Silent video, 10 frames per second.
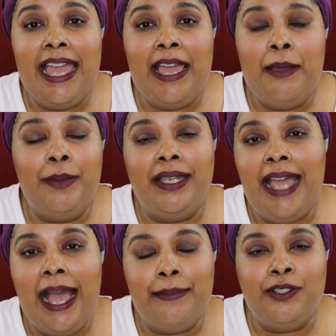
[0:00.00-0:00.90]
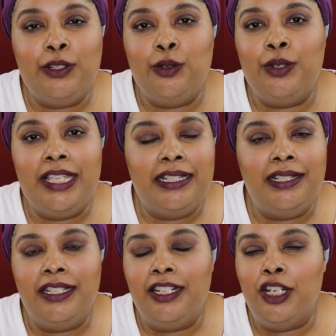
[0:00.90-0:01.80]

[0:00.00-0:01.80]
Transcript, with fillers: am an absolute instant